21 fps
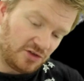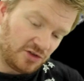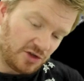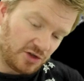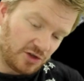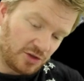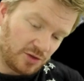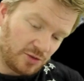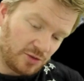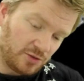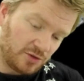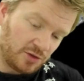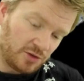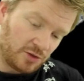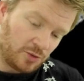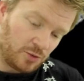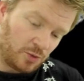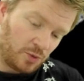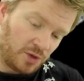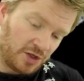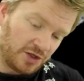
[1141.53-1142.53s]
to know
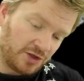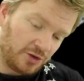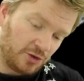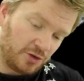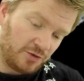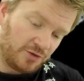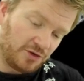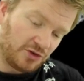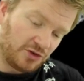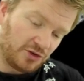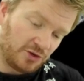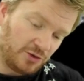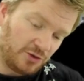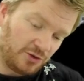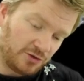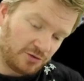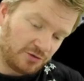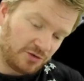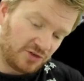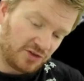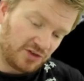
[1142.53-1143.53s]
that 1 over the
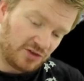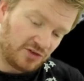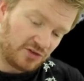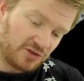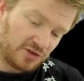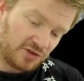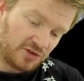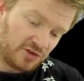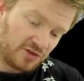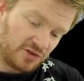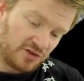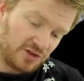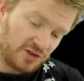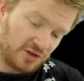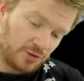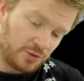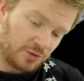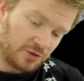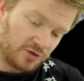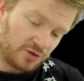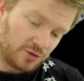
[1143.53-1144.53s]
total resistance is
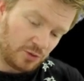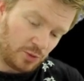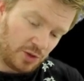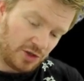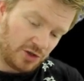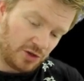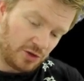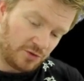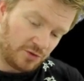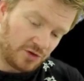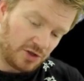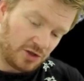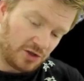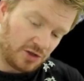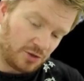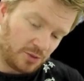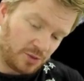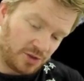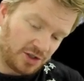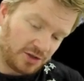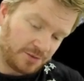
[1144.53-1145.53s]
equal to 1 over
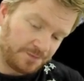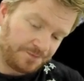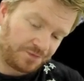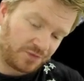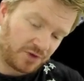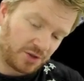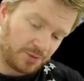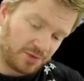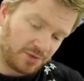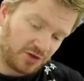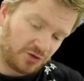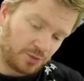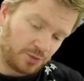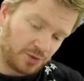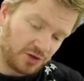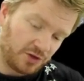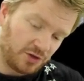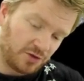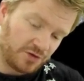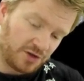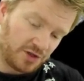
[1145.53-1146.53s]
R1 plus
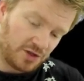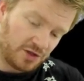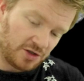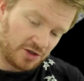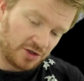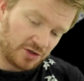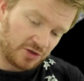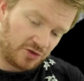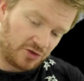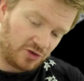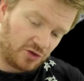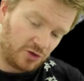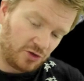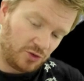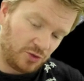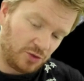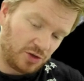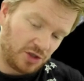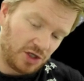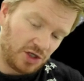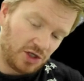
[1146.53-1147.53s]
1 over
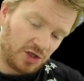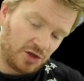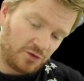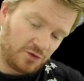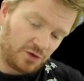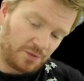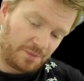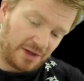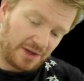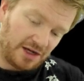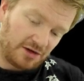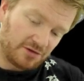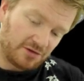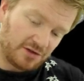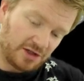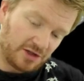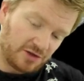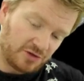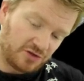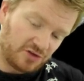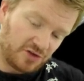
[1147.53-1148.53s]
R2 for
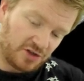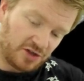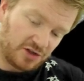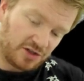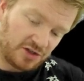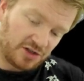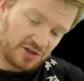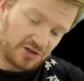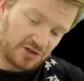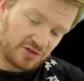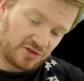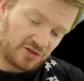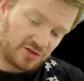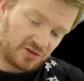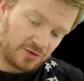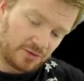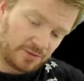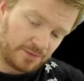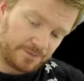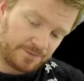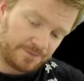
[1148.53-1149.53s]
parallel
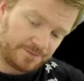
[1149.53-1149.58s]
circuits.